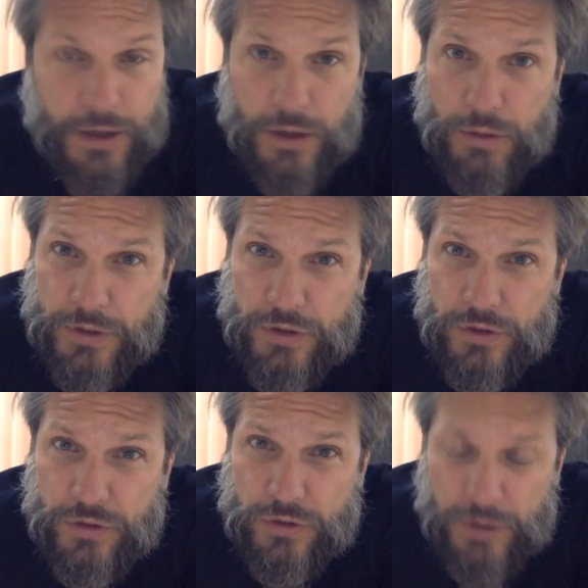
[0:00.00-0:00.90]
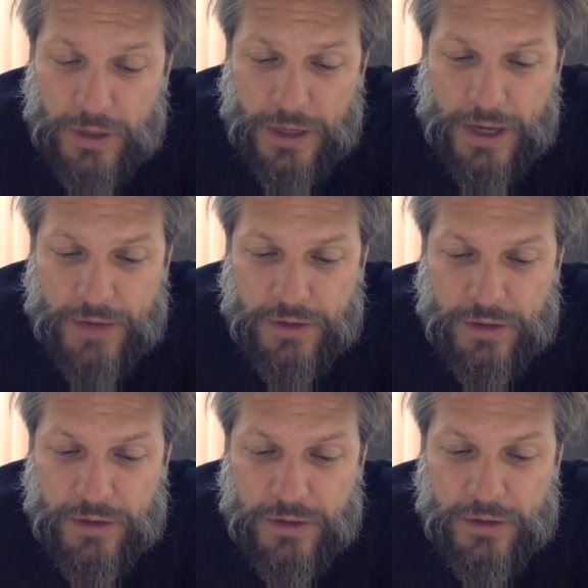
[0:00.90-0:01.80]
which is uh, has
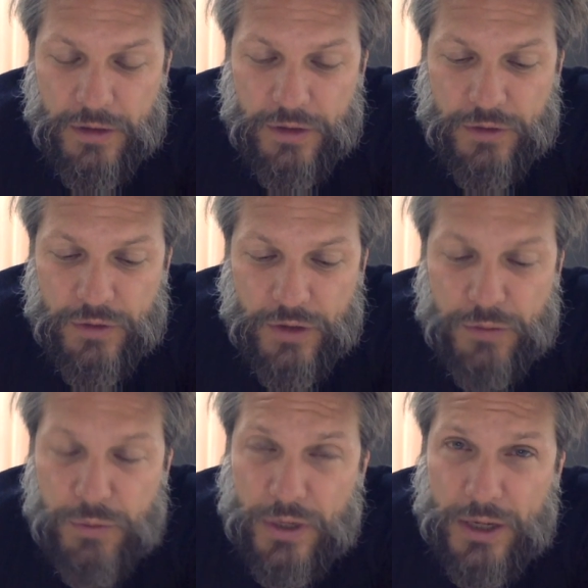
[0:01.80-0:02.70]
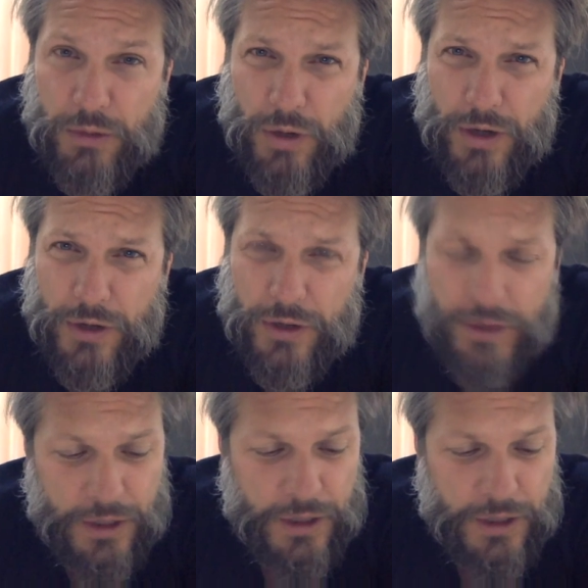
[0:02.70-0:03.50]
a, a, fresh spring water